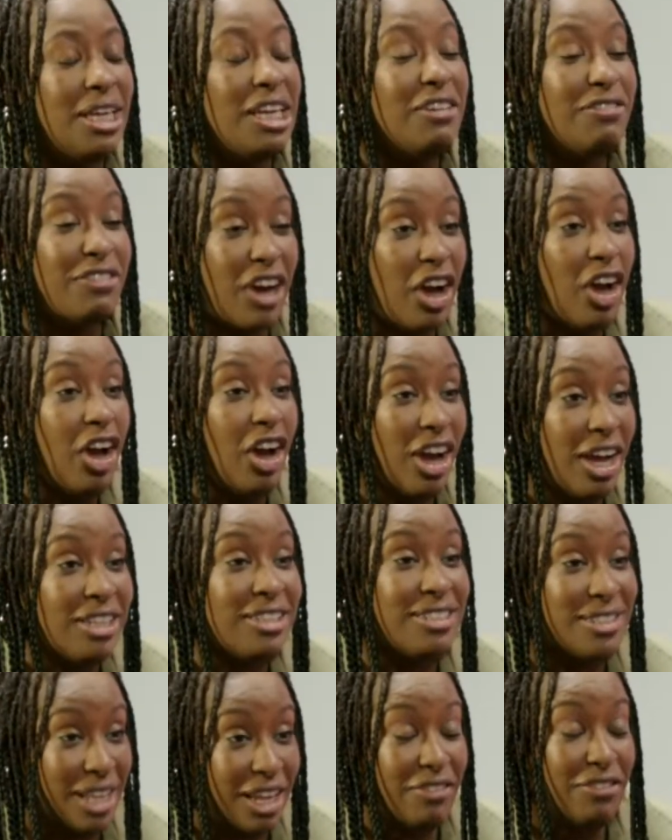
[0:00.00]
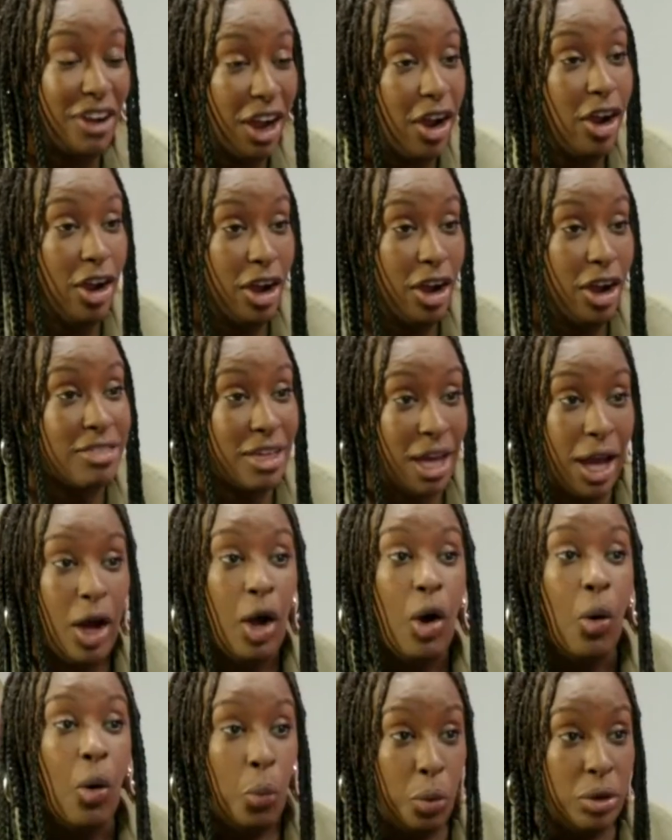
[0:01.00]
if I heard
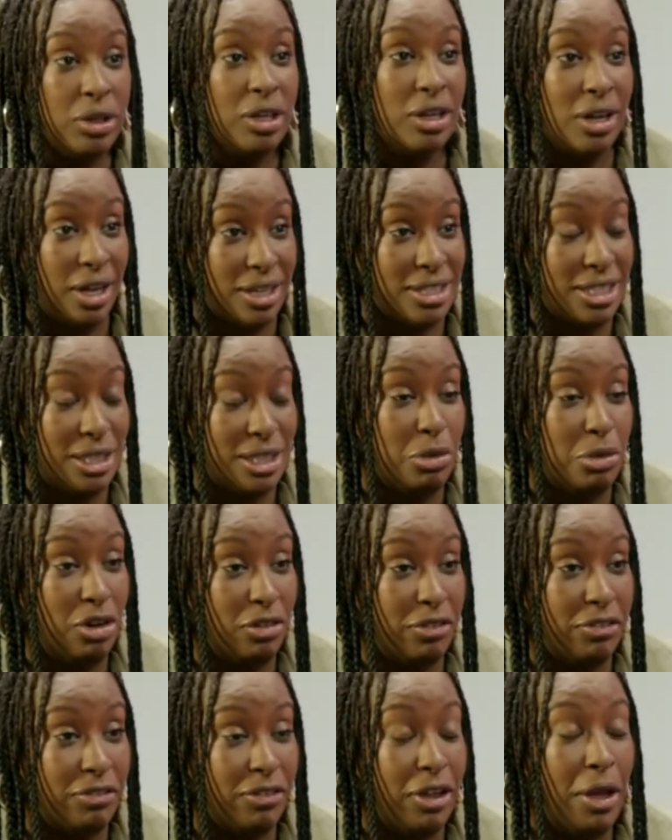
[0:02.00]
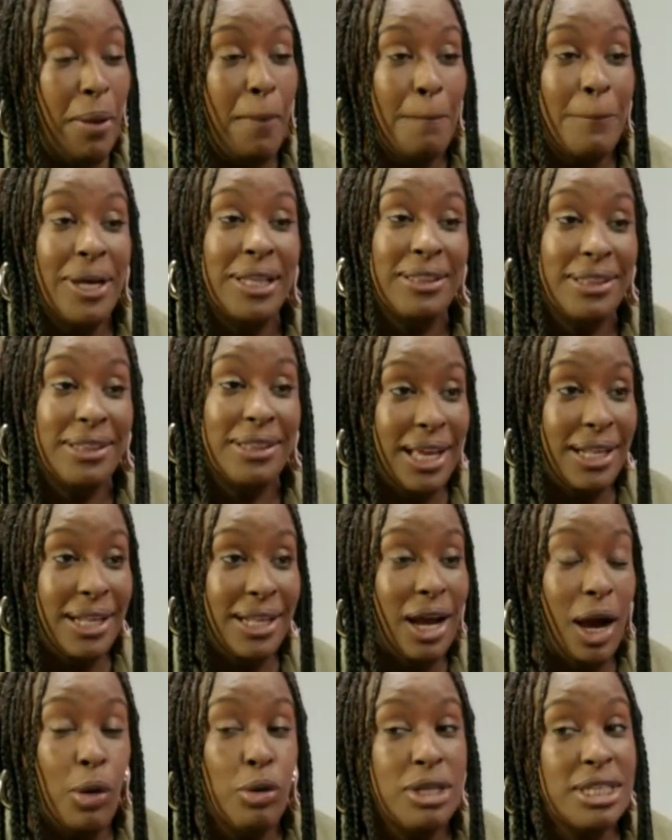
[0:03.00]
that, would have cussed him off. But then
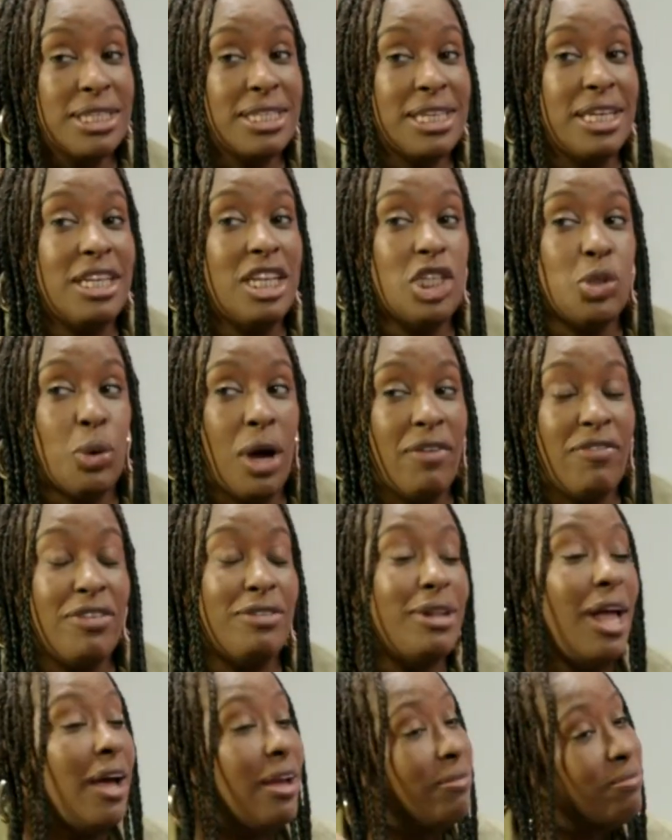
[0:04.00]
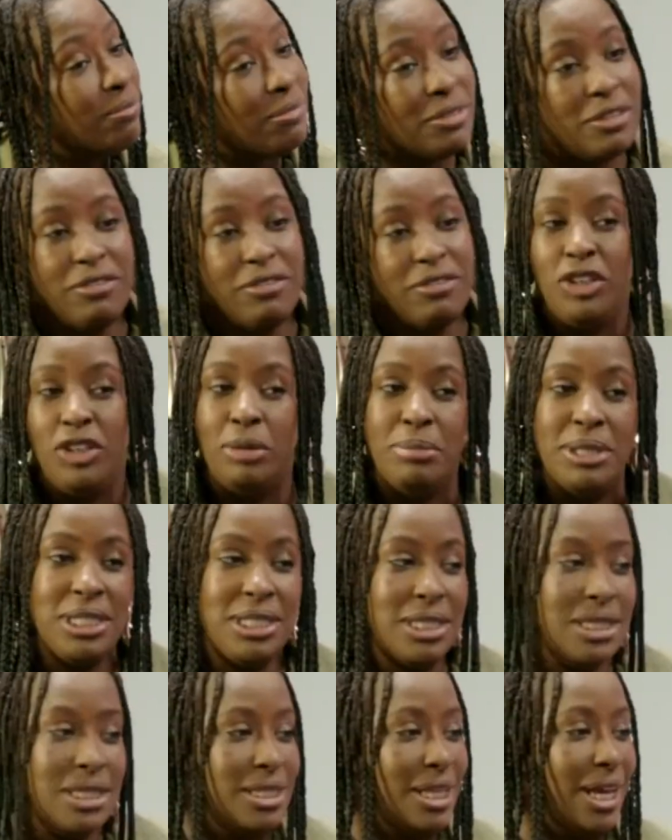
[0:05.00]
I would have seen his wife and like, for your
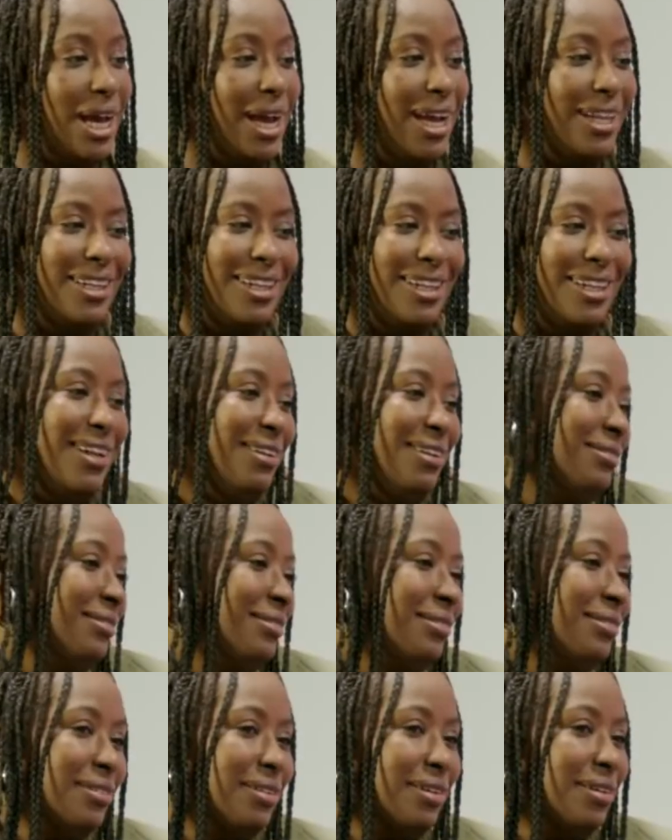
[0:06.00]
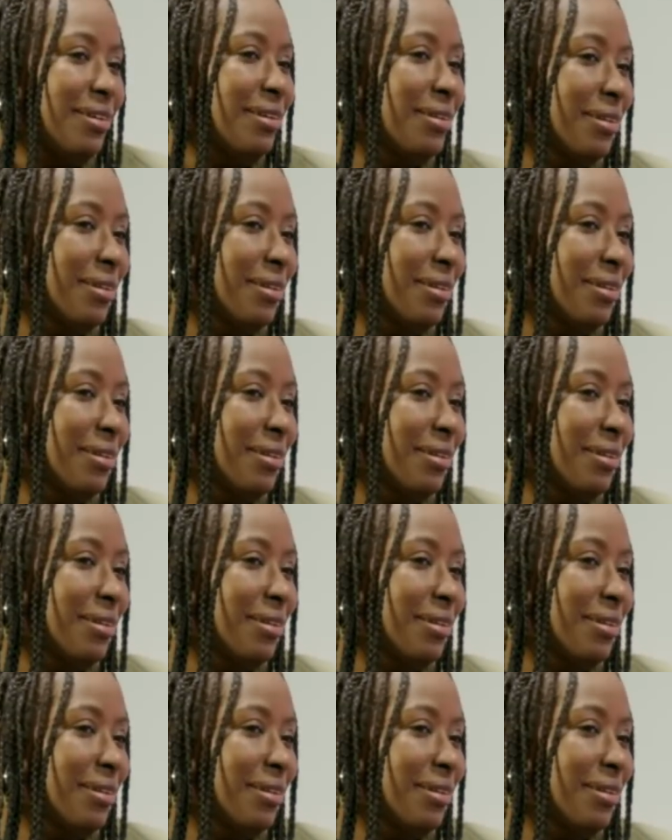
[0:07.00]
business that. And then